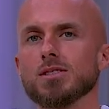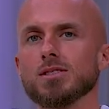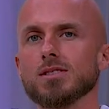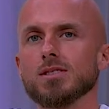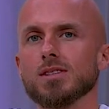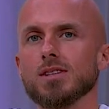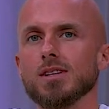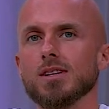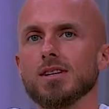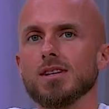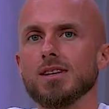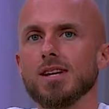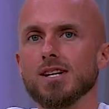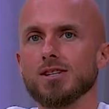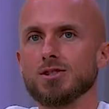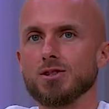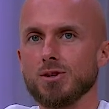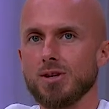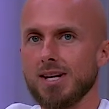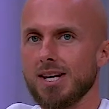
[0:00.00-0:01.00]
that
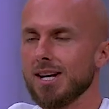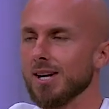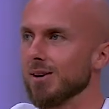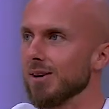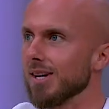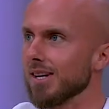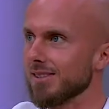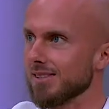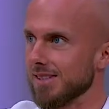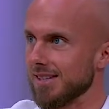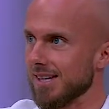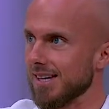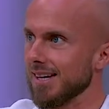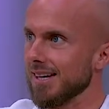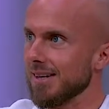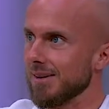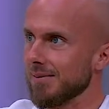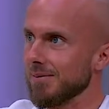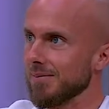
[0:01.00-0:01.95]
you're hearing as a kid.